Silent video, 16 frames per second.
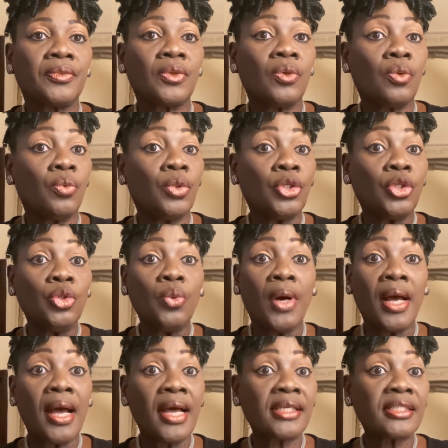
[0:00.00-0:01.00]
What you are
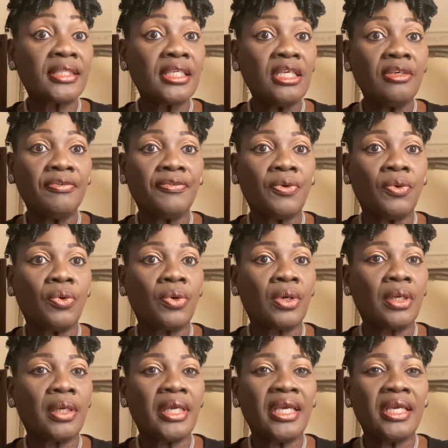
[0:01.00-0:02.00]
asking for
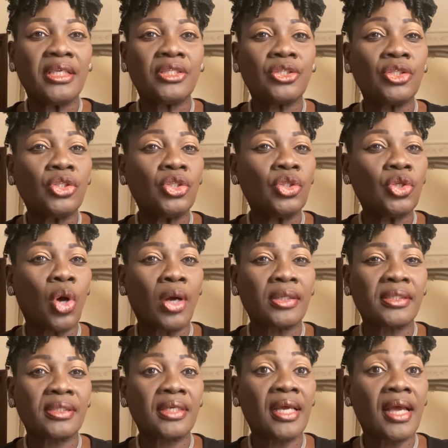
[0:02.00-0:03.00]
is
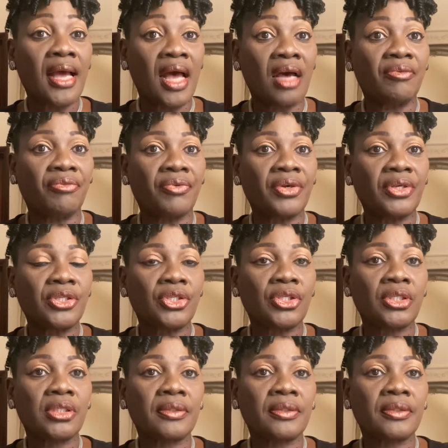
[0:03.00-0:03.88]
not average.